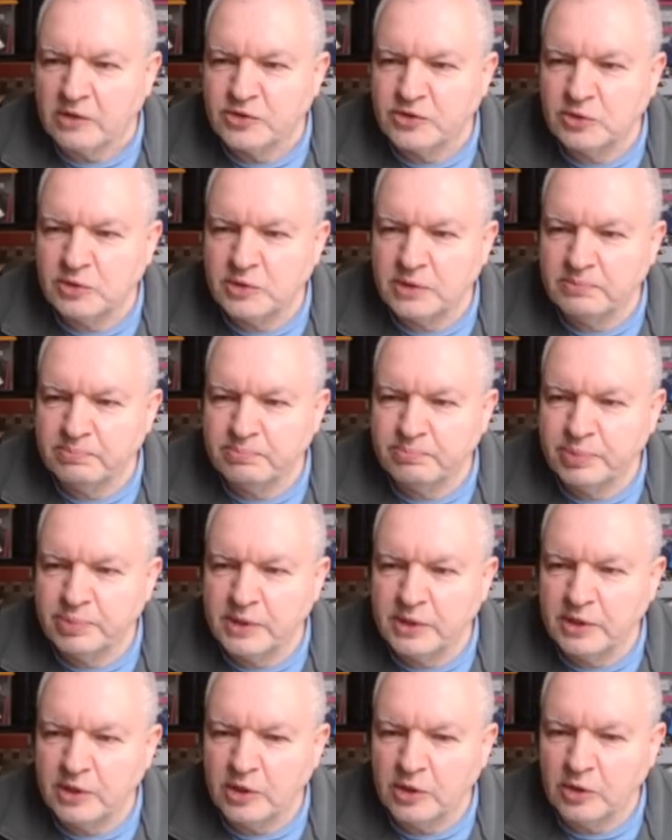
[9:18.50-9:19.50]
do it in
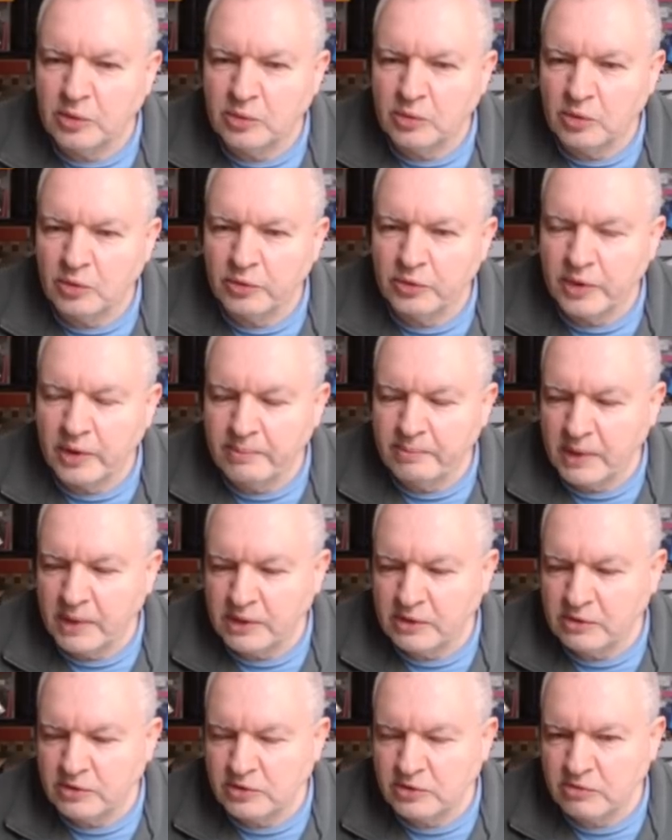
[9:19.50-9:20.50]
blue, although I
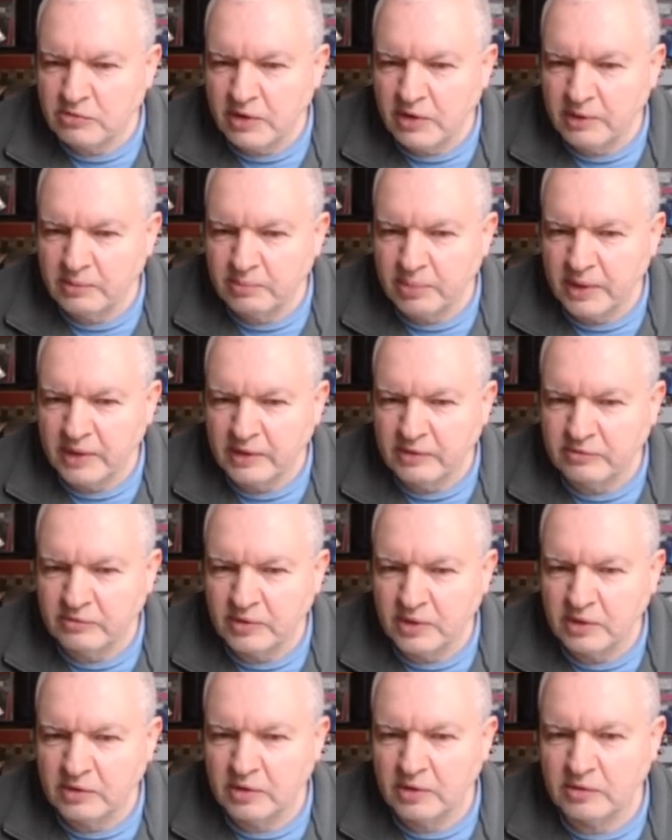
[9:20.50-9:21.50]
might use a ground plane.
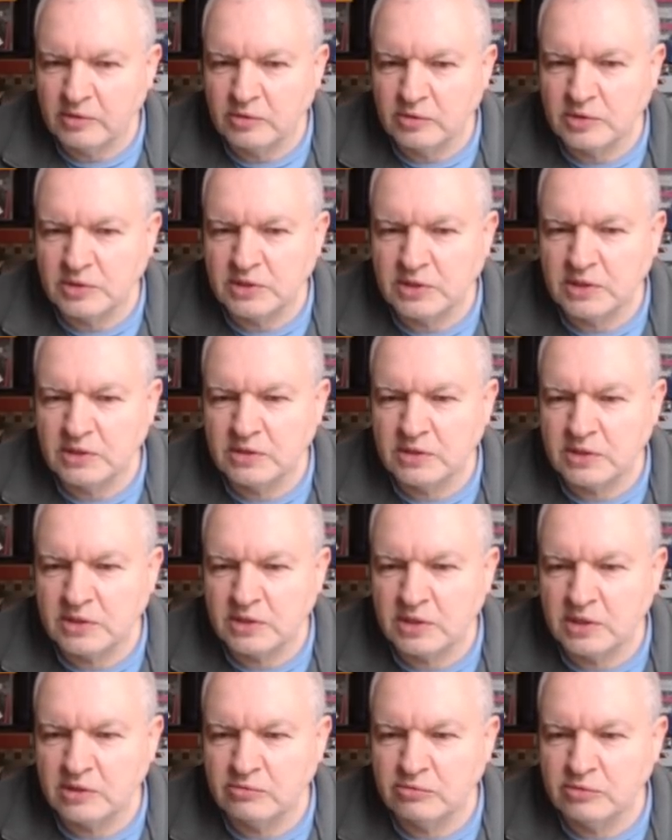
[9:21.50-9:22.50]
Oh no, of course it's
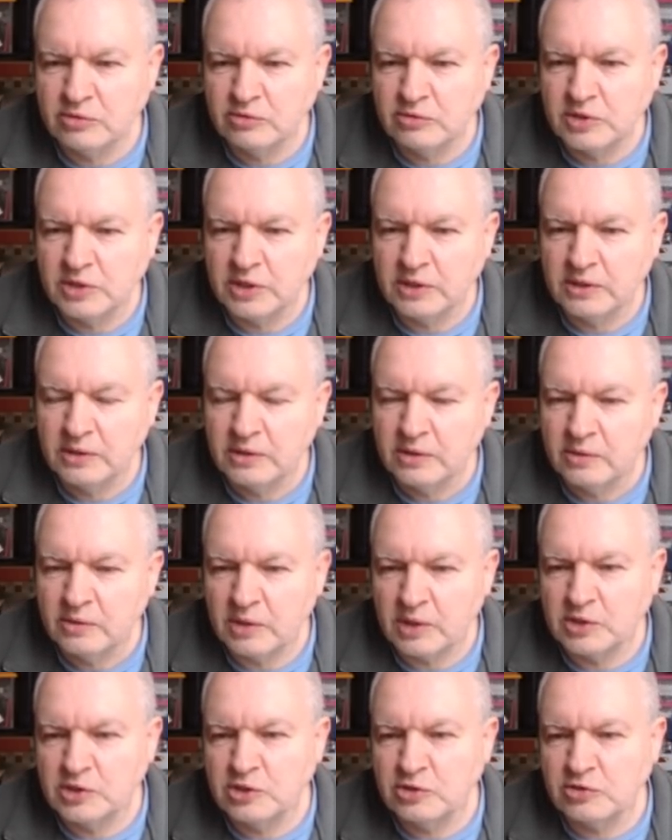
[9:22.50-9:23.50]
underside routing.
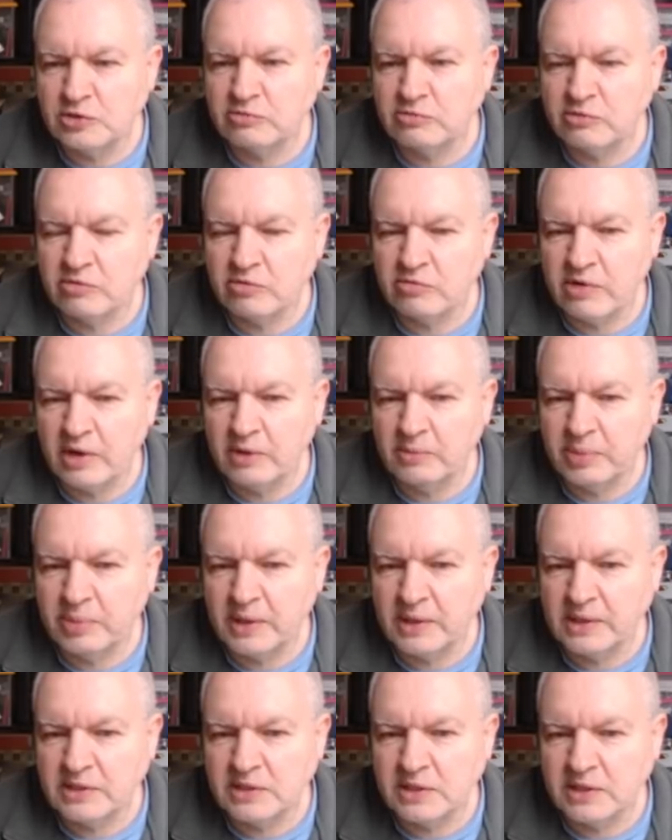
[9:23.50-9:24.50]
Well, I could use a ground
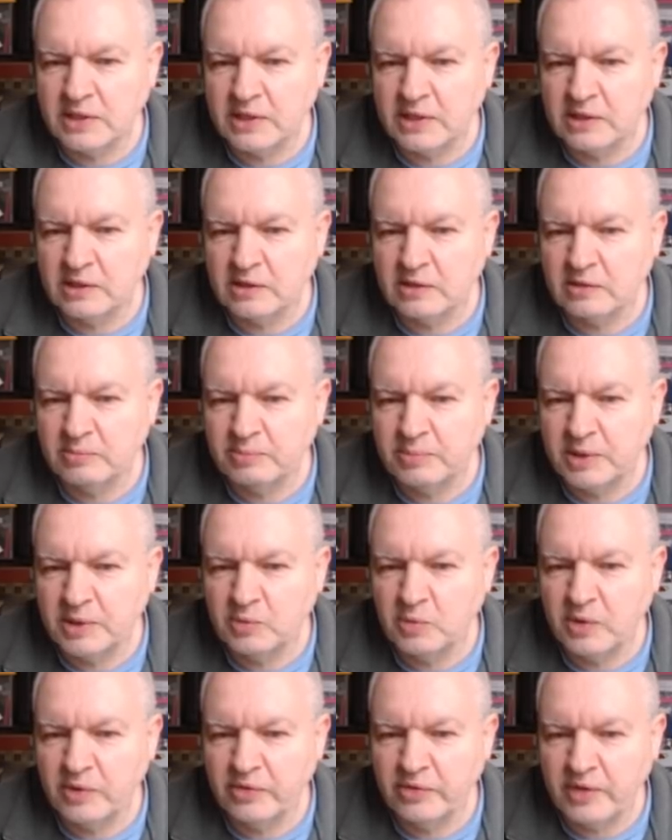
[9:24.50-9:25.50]
plane to link
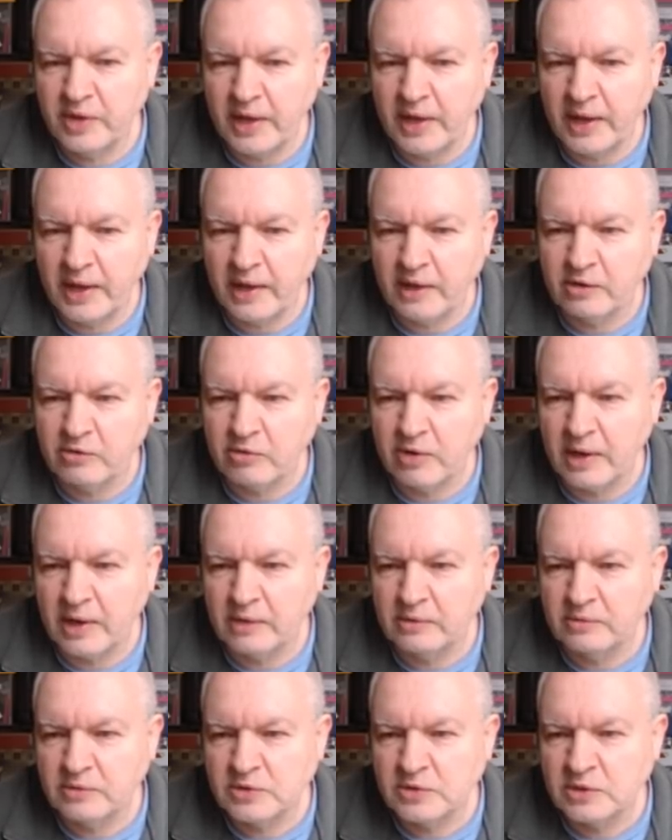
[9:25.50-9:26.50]
pin 1 there,
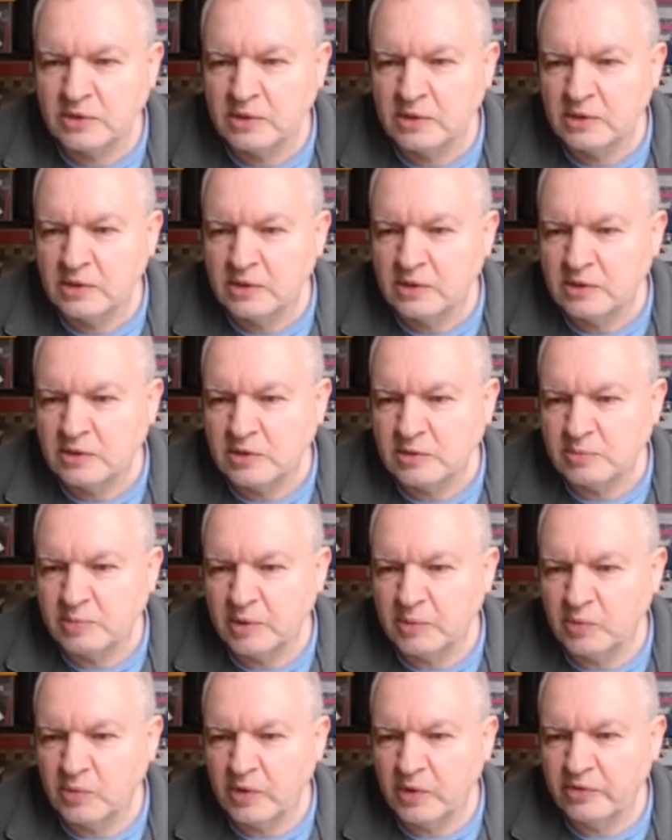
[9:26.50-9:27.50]
ground, to
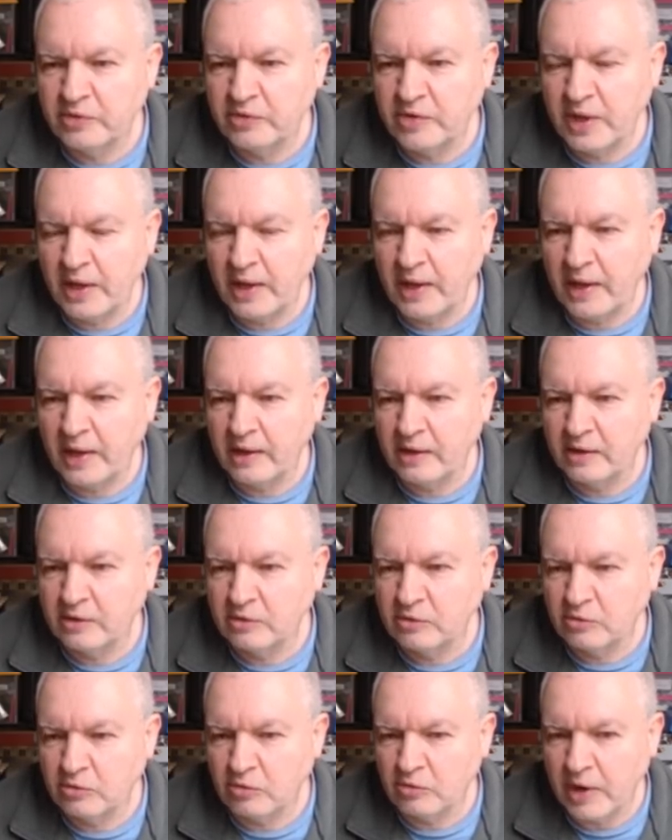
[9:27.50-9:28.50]
pin 1 there,
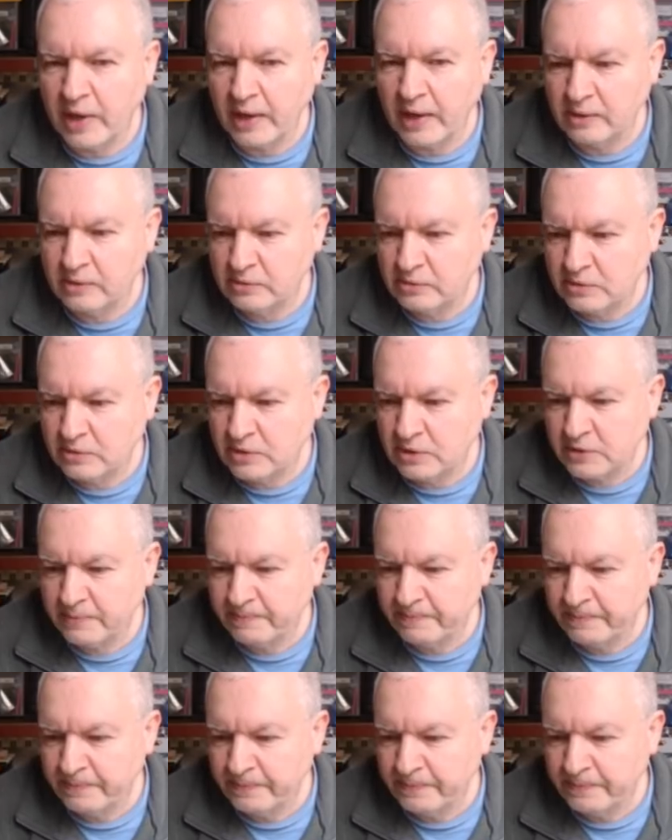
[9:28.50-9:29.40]
ground.